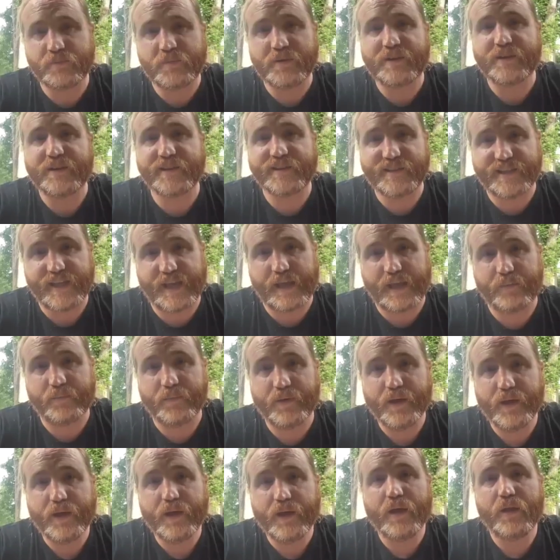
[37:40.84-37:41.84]
been the same.
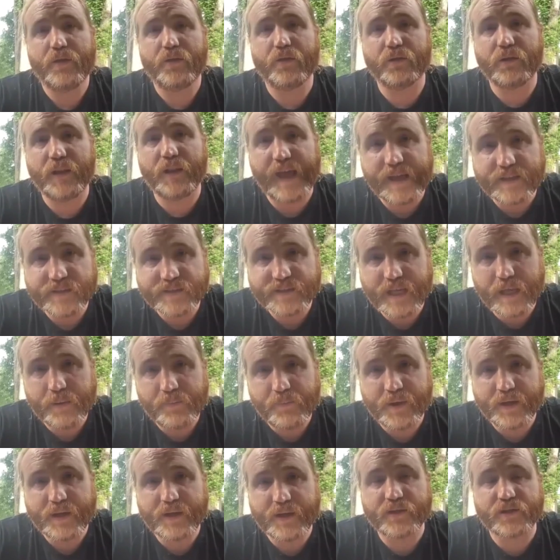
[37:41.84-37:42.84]
The
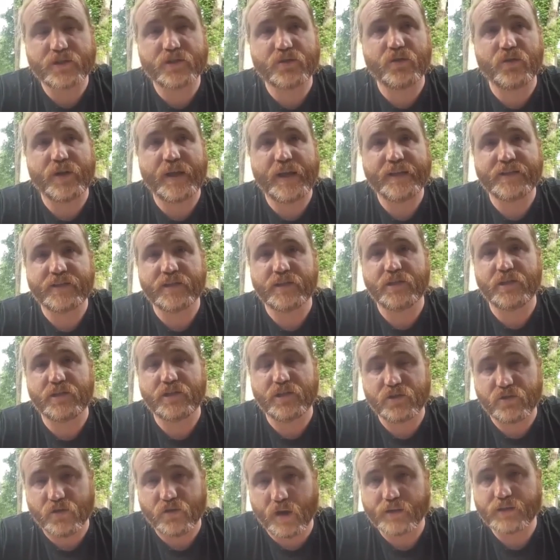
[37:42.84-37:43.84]
landscaping industry is a
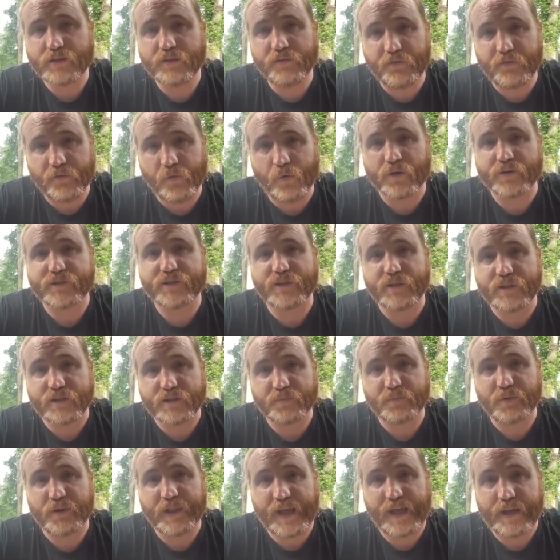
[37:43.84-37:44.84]
destructive force in
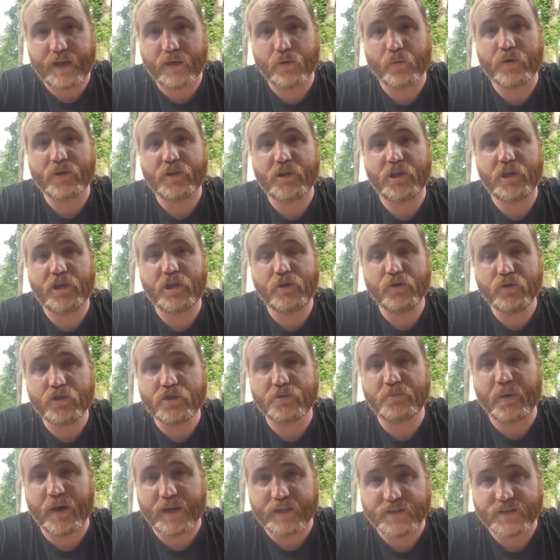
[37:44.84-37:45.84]
this planet with
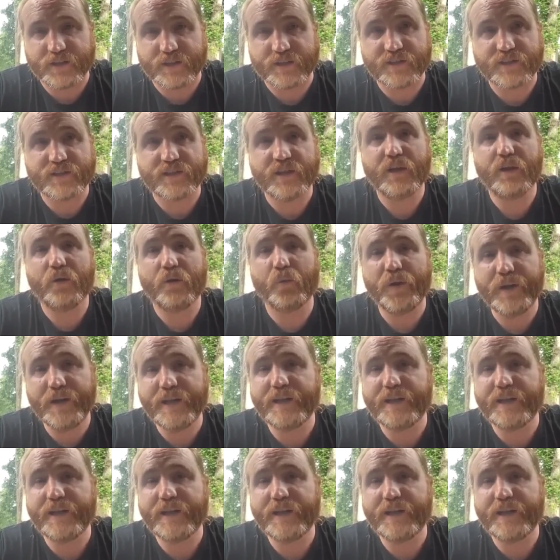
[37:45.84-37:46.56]
huge budgets. We